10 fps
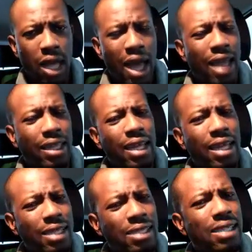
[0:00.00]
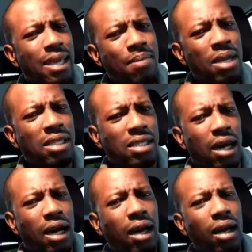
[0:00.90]
and then that same minister
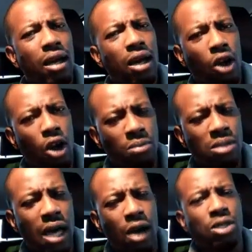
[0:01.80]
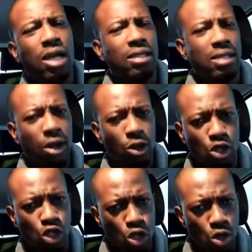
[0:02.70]
comes out and tells
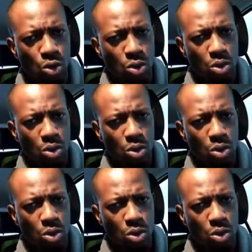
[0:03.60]
you,